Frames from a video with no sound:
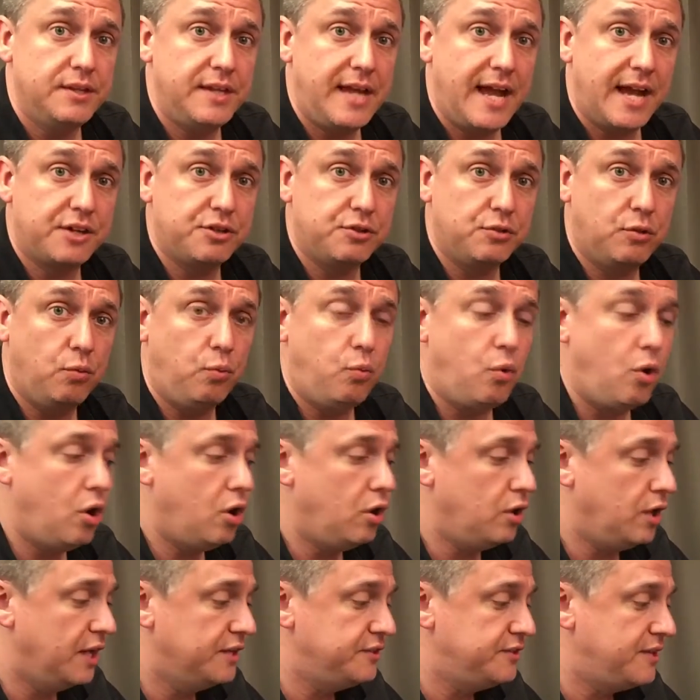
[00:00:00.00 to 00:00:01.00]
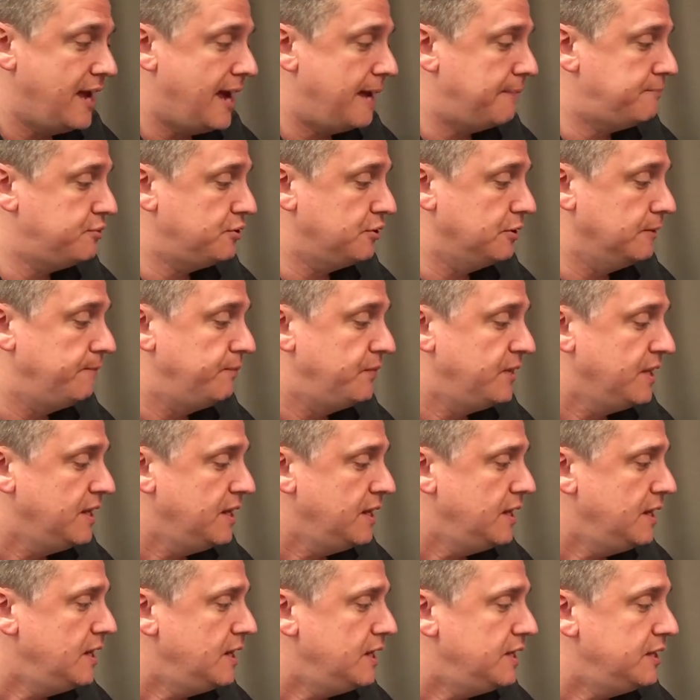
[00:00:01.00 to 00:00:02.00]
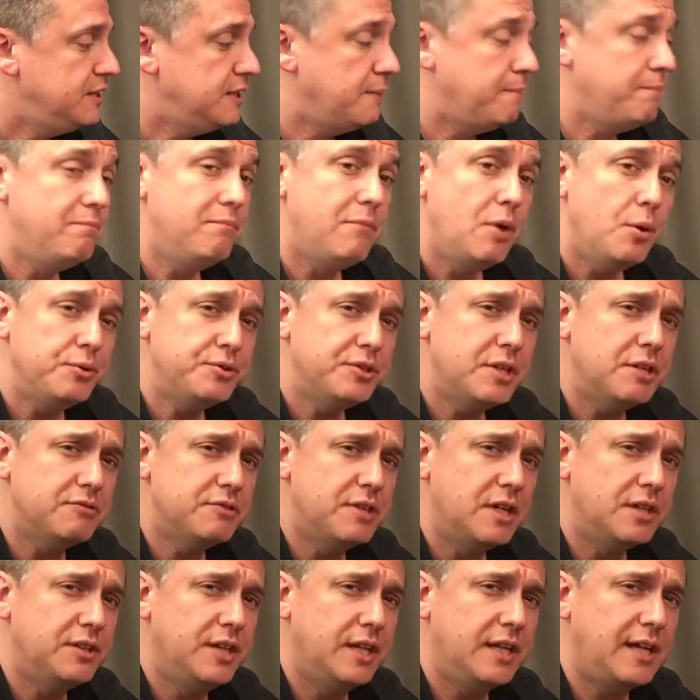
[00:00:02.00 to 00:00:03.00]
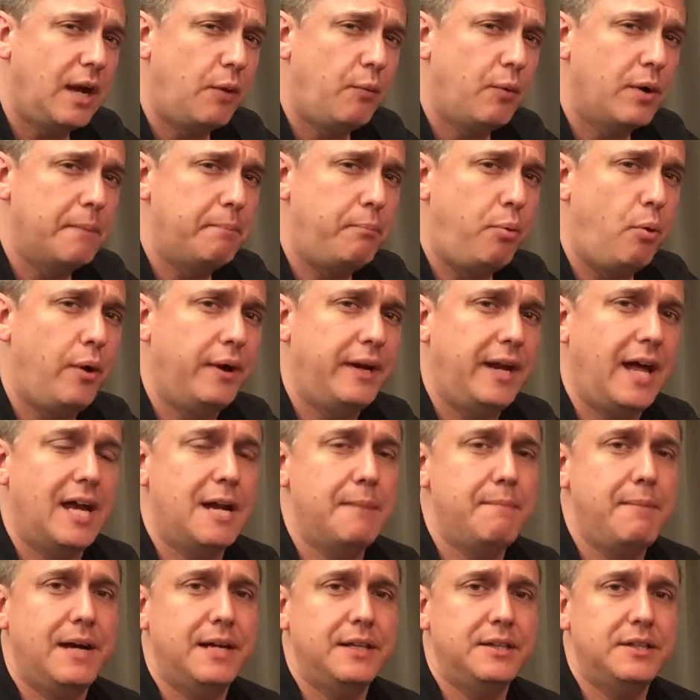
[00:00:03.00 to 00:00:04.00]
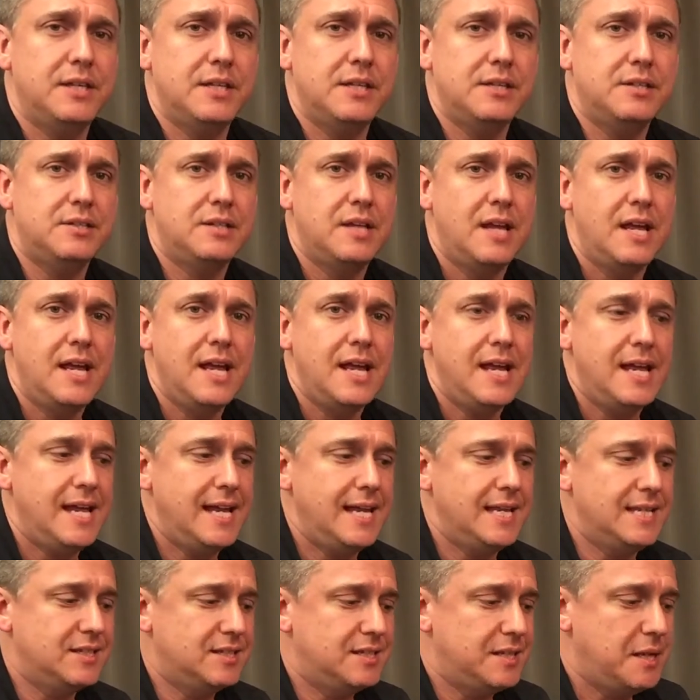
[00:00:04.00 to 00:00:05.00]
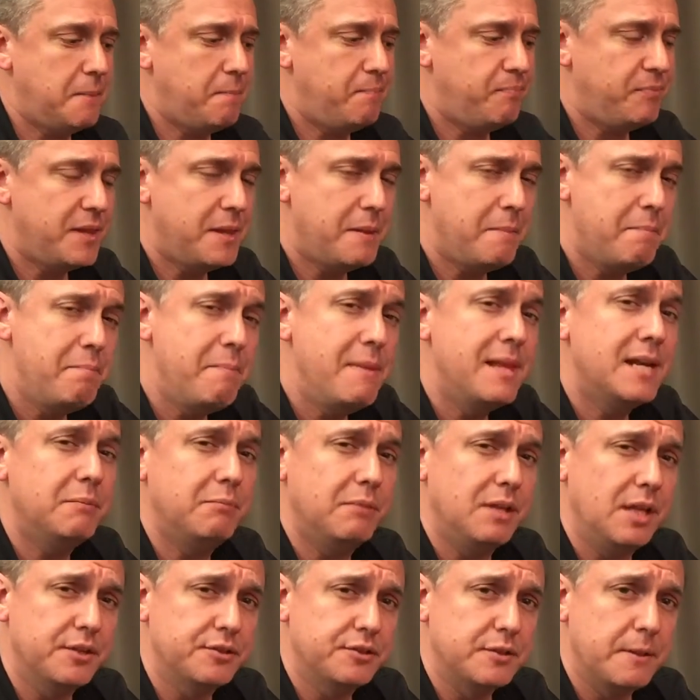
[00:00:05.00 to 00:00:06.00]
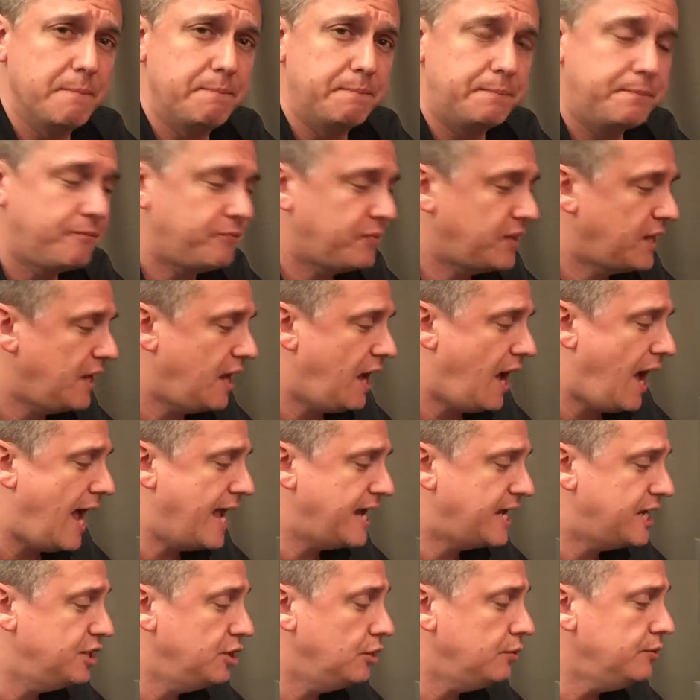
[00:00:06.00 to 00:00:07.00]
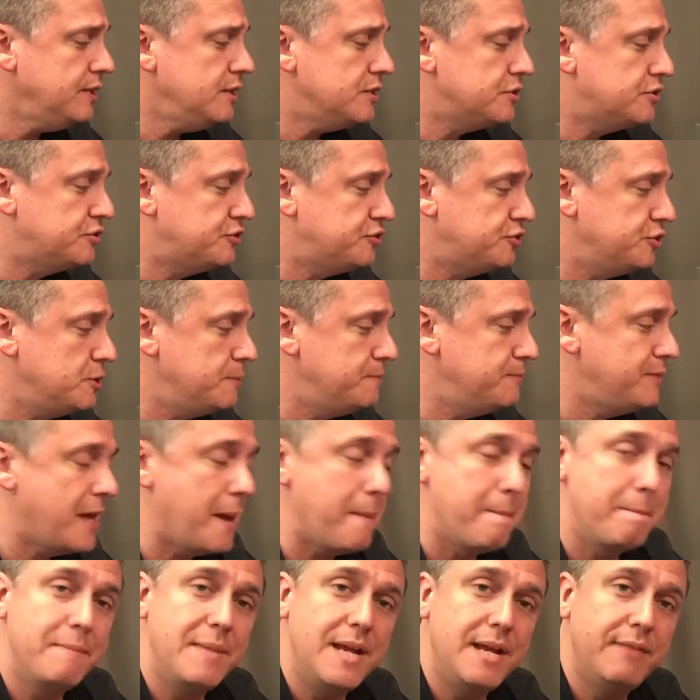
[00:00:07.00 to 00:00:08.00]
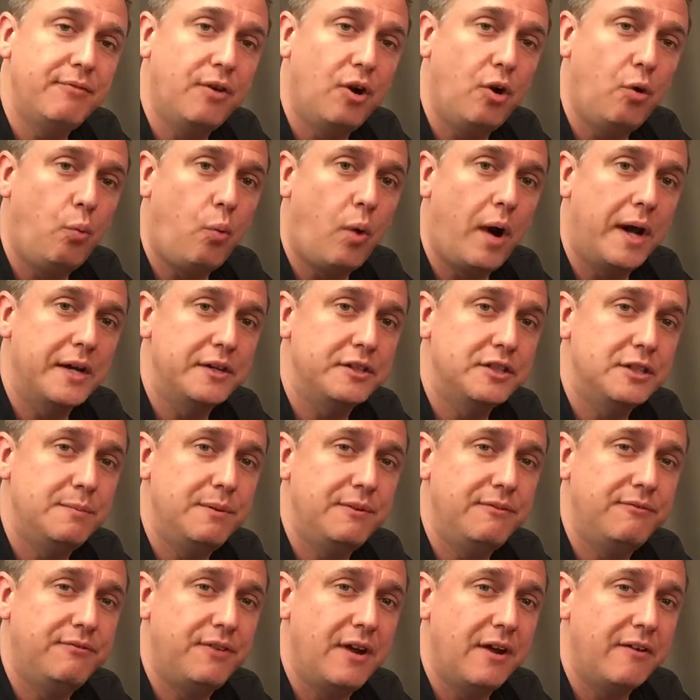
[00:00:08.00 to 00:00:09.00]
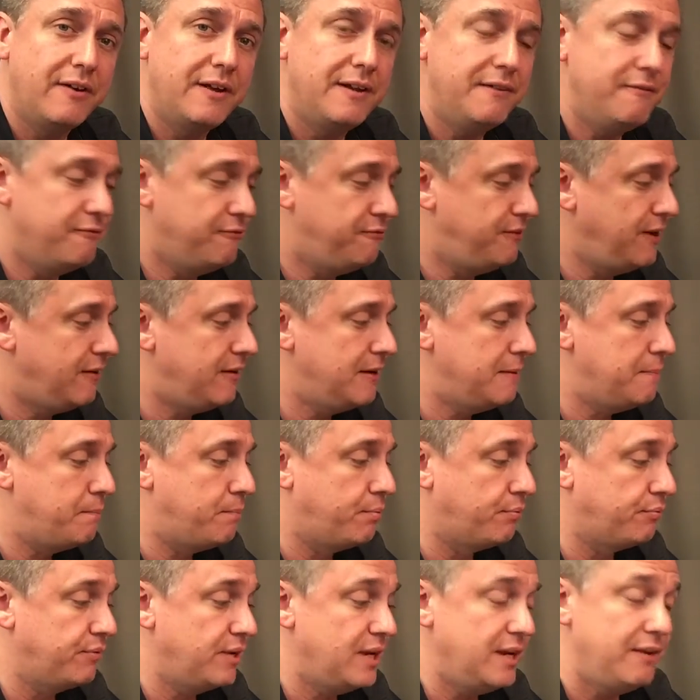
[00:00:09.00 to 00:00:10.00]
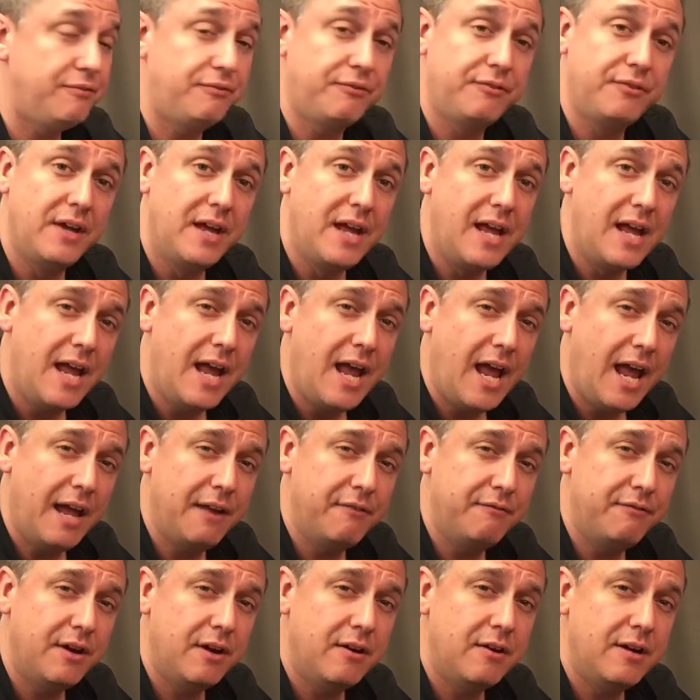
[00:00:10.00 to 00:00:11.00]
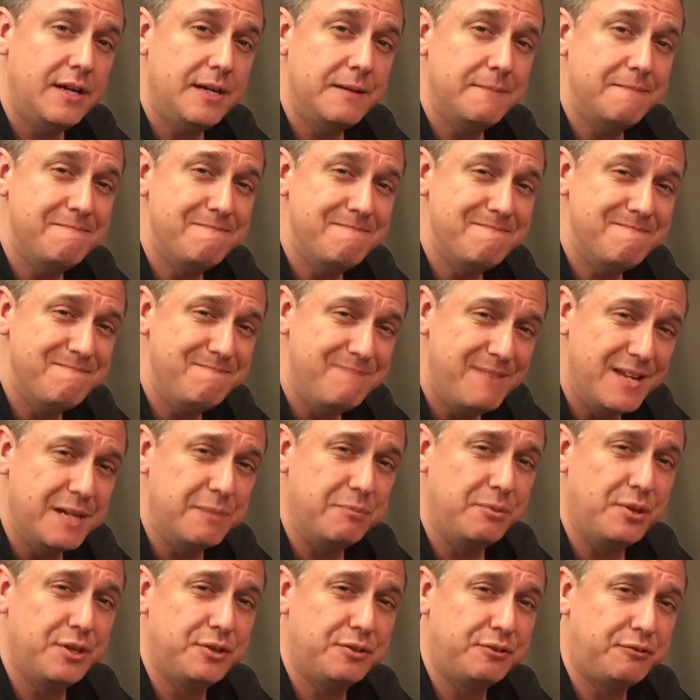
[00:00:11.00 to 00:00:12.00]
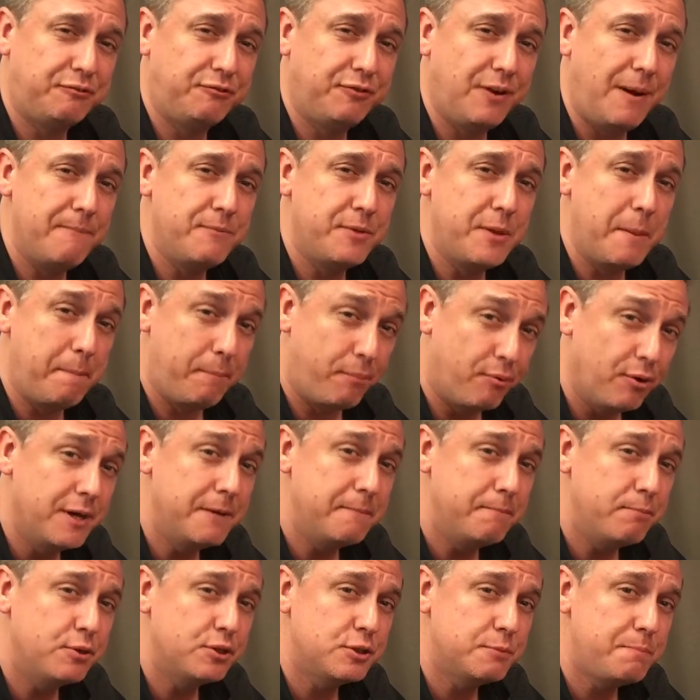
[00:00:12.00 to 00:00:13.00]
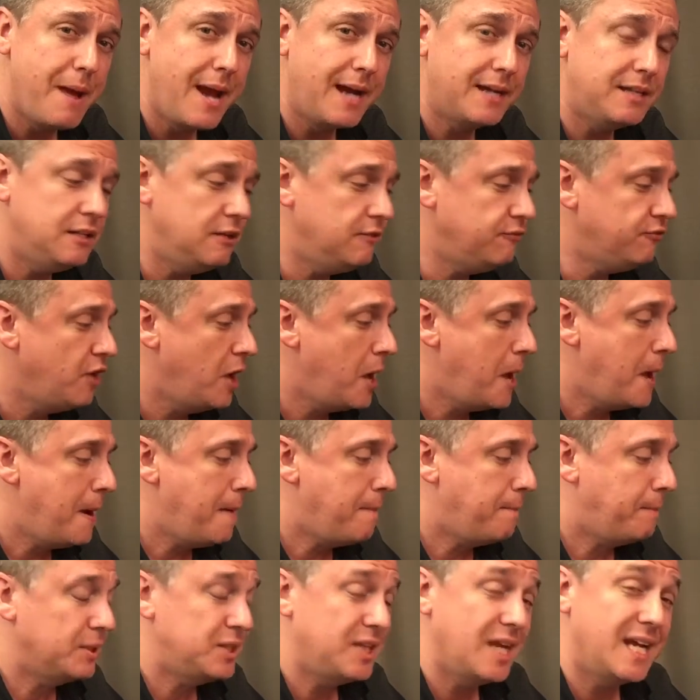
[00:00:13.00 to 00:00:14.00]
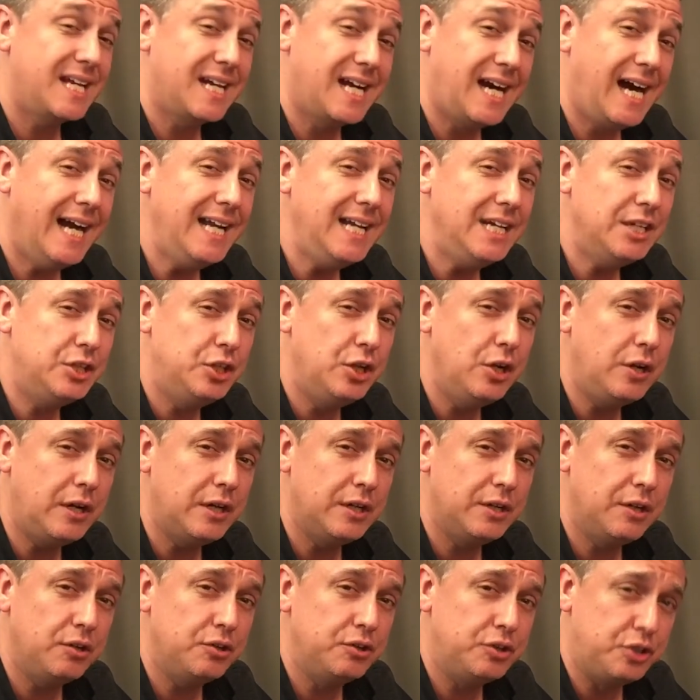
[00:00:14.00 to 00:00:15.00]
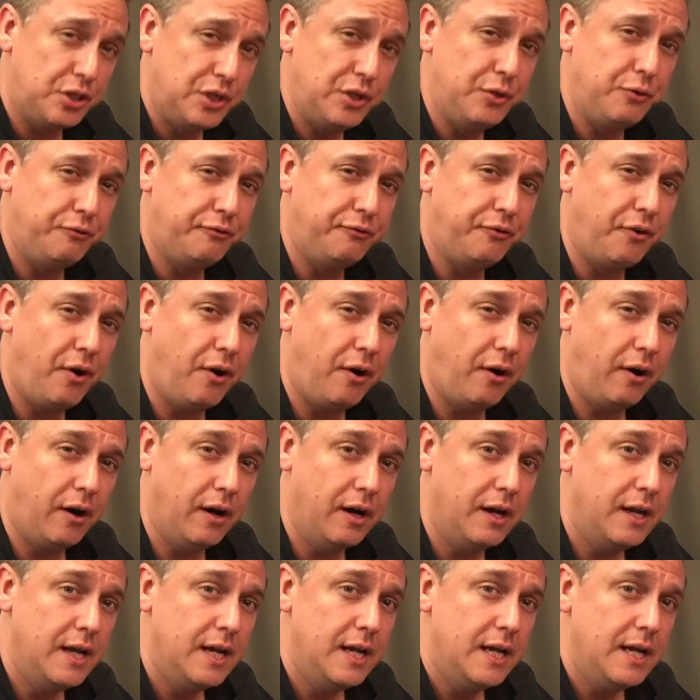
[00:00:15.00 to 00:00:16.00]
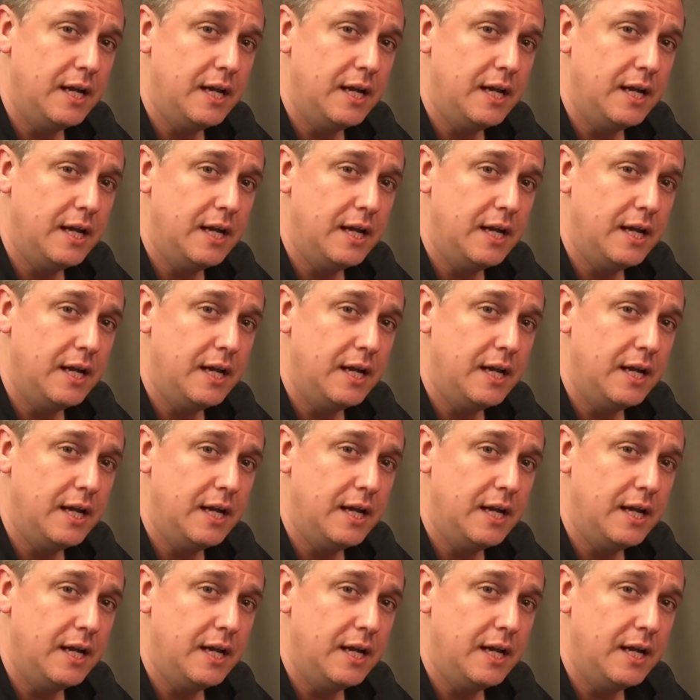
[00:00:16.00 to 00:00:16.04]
actual wall adapter. The most interesting thing I want to point out about this is minimalism. I can only assume that Mevo wanted to be very, very brief and very minimalist from the print perspective, but they kind of took it too far.